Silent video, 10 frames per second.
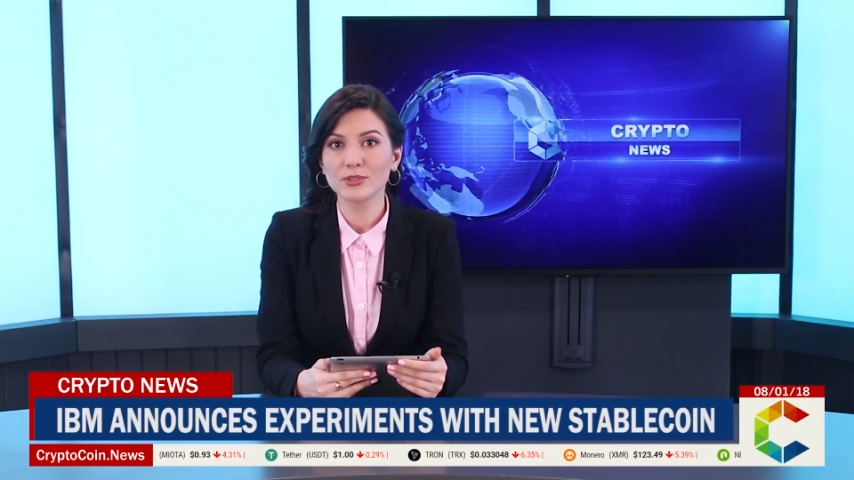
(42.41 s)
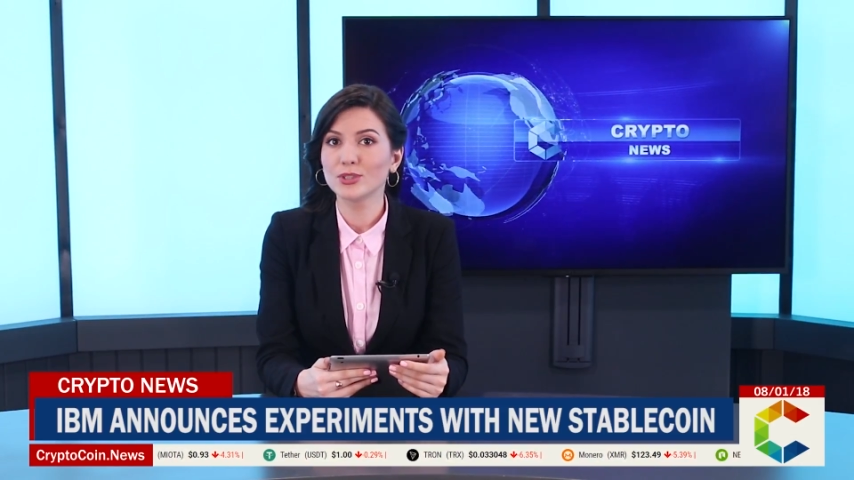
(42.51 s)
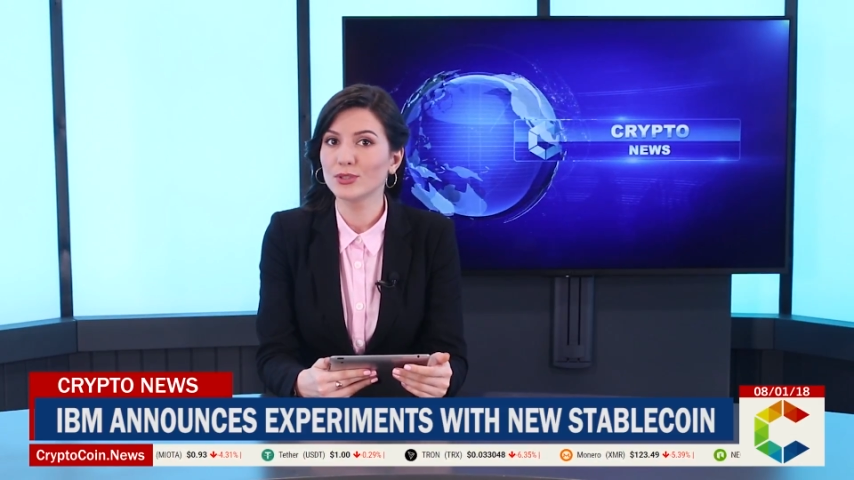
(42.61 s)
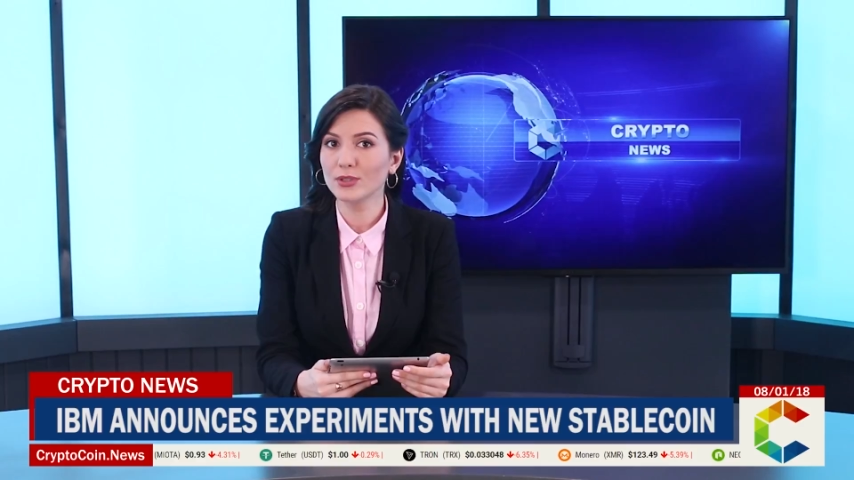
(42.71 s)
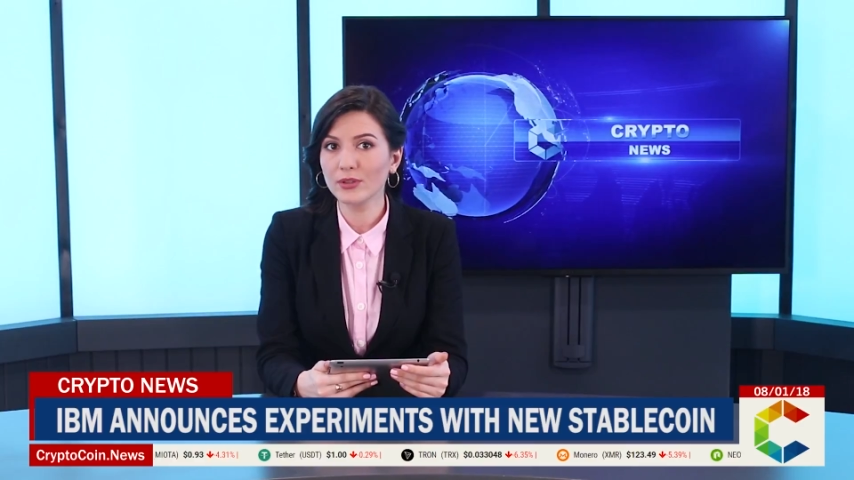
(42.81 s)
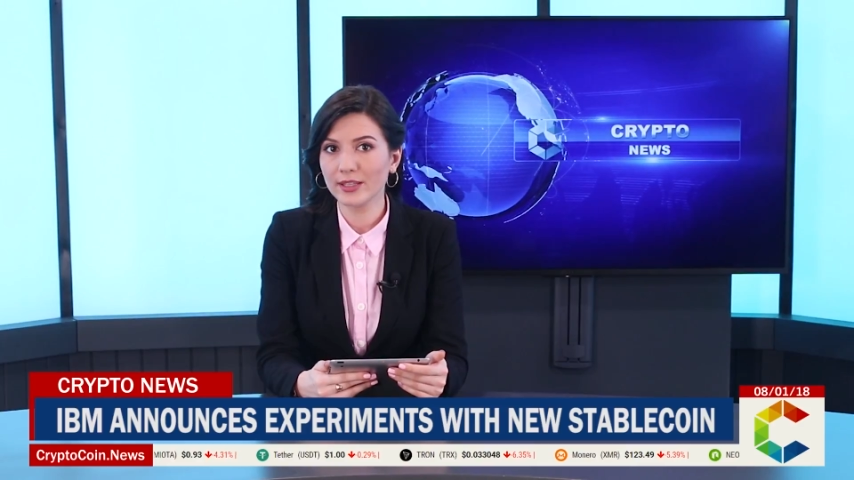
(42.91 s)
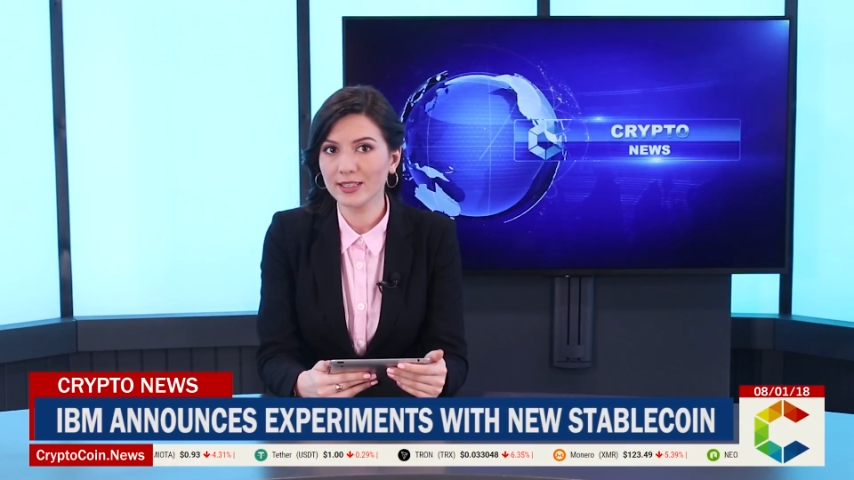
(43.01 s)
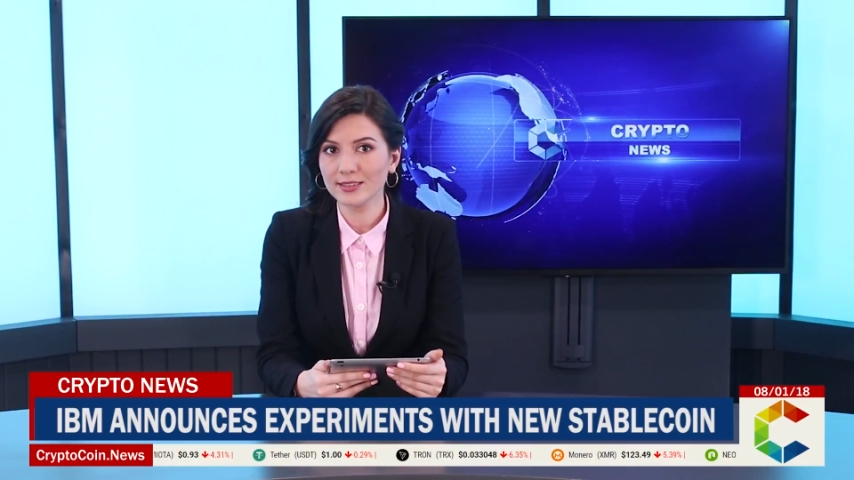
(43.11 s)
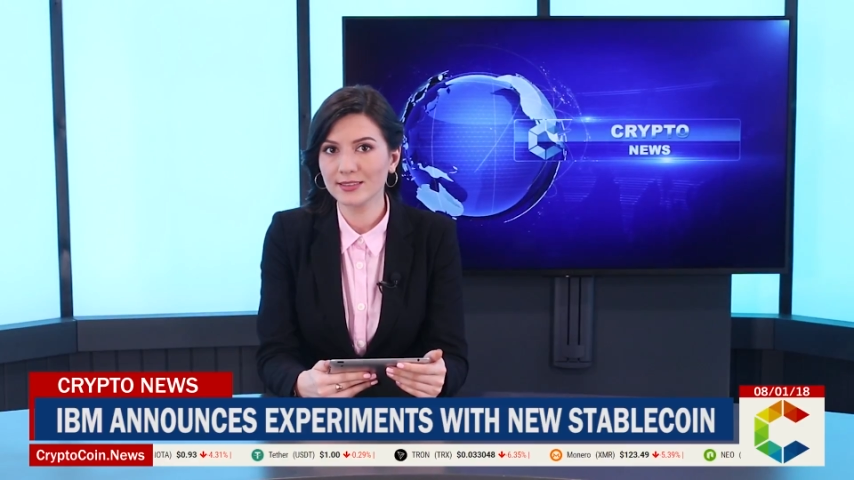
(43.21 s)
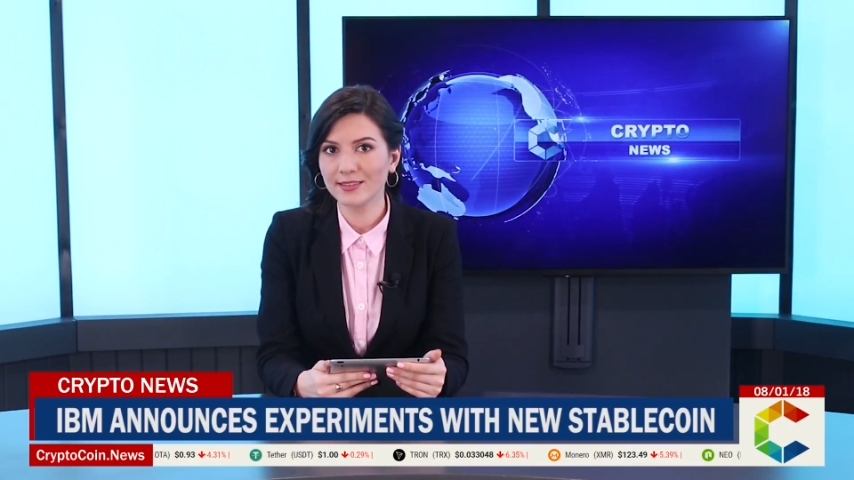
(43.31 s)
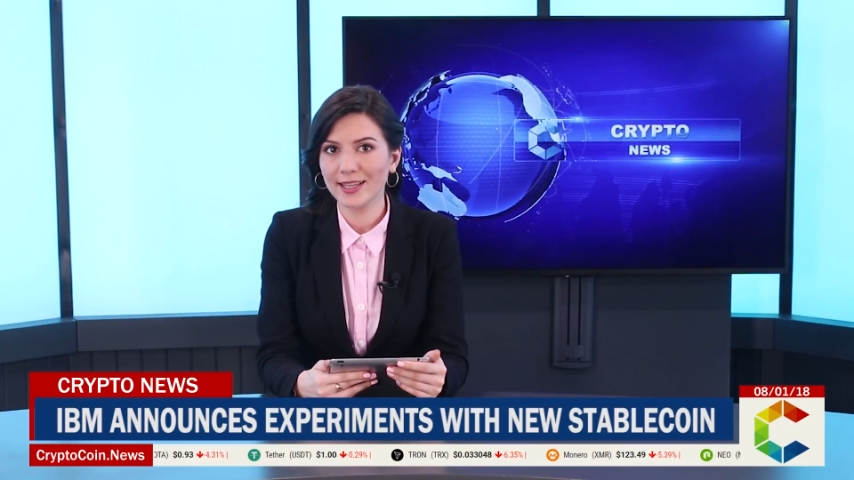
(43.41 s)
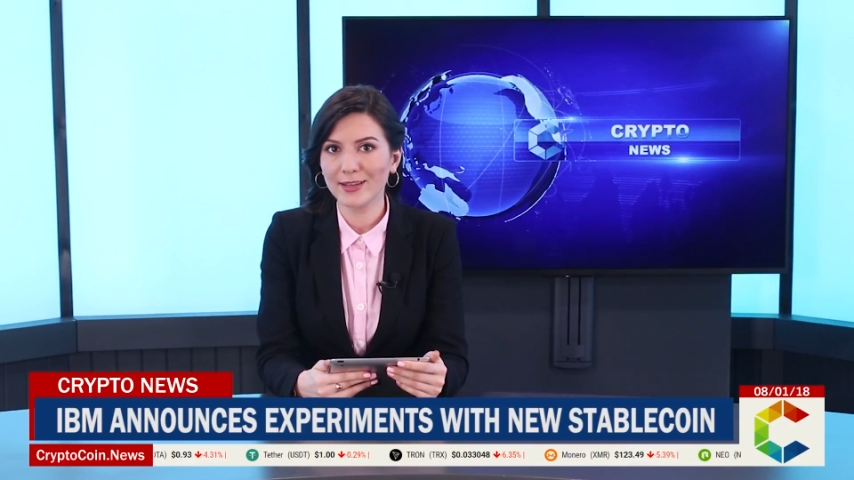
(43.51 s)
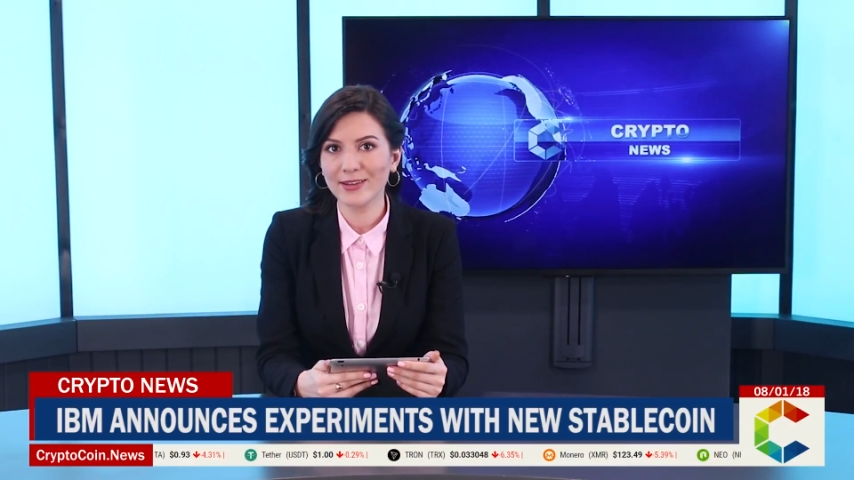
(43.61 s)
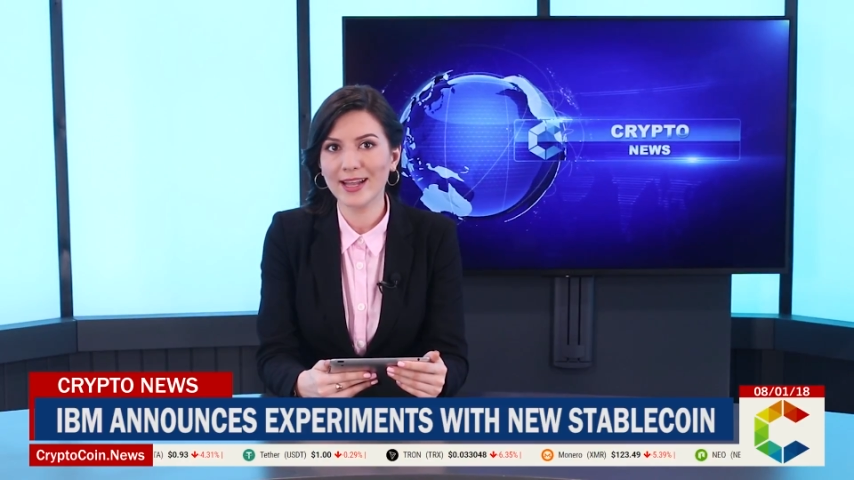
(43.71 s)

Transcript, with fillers: To do this, they have